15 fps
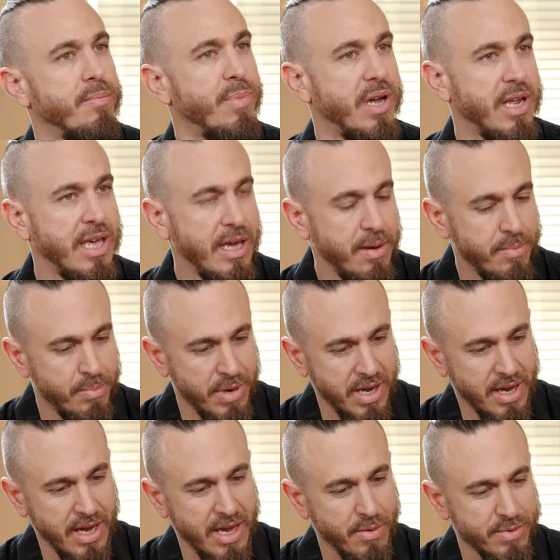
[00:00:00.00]
but he
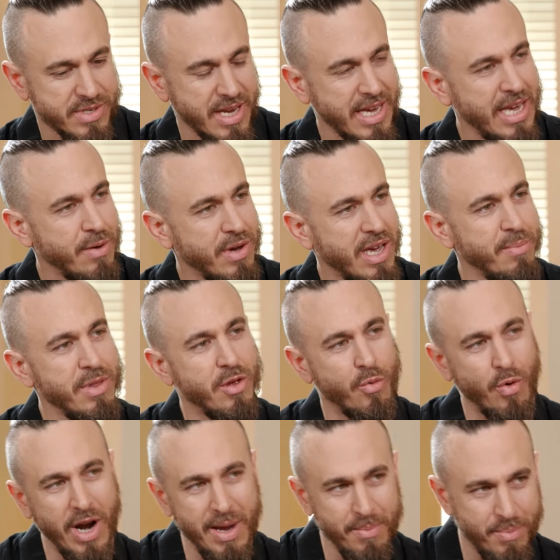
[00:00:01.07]
be, it was like he would give me the
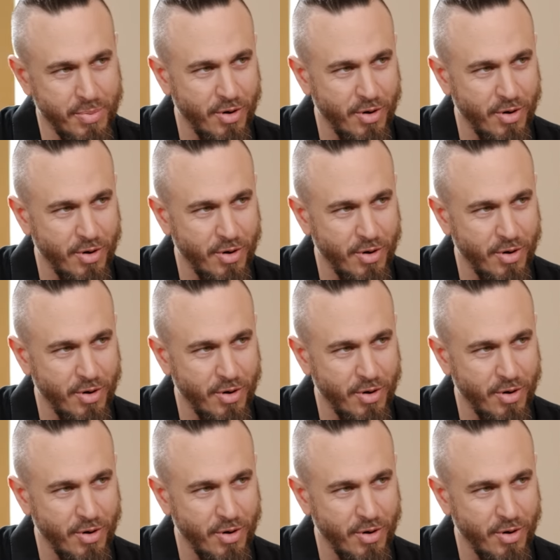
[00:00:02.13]
right